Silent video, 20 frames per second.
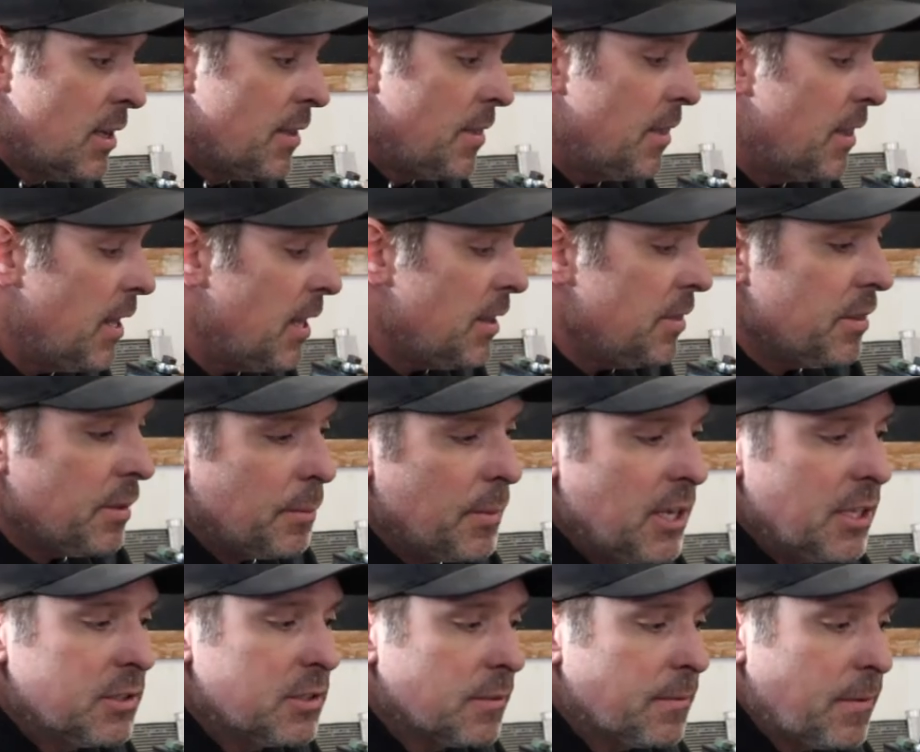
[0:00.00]
then the
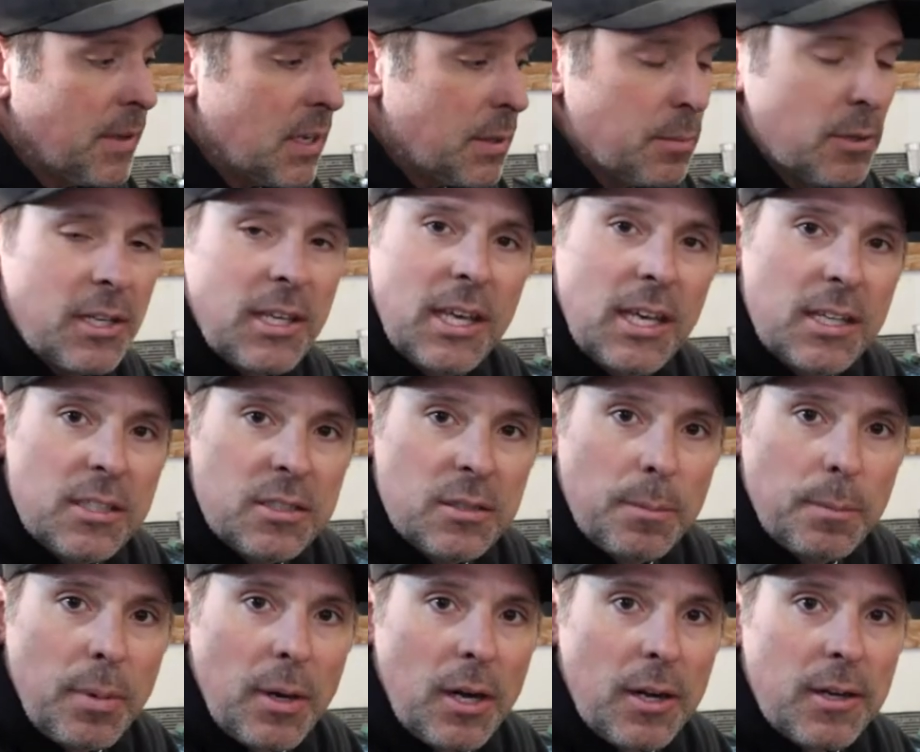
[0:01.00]
major
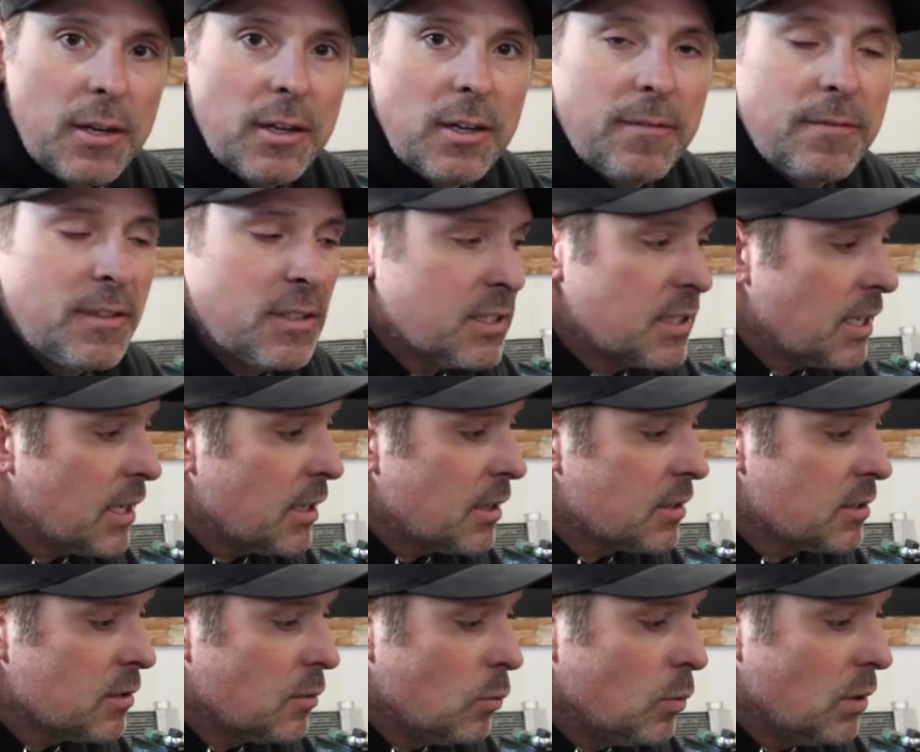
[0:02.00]
fabrication part of this
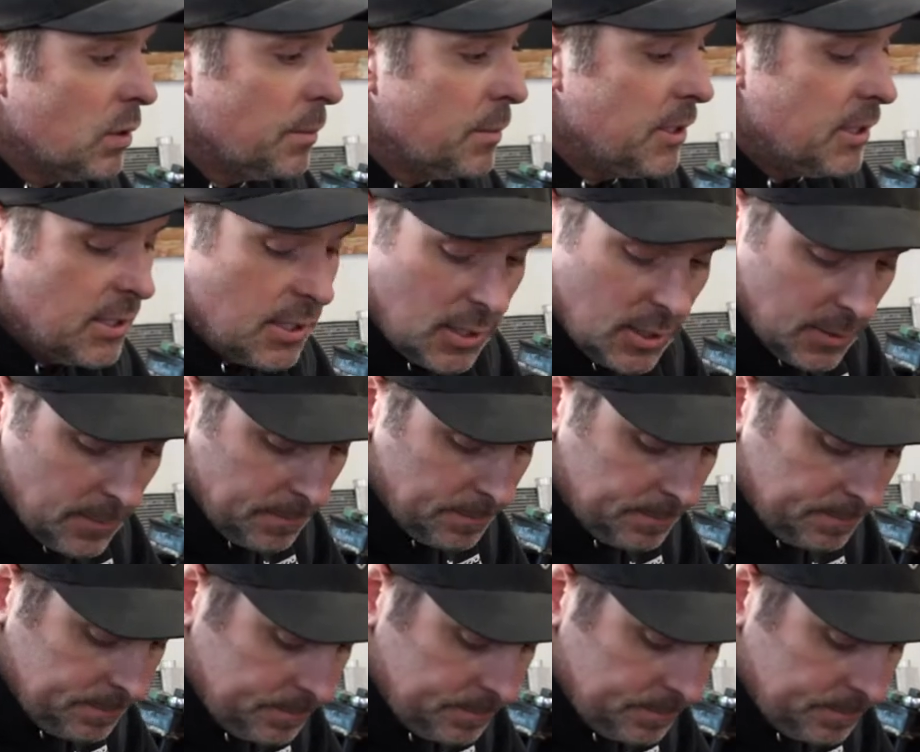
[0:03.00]
axle will be done.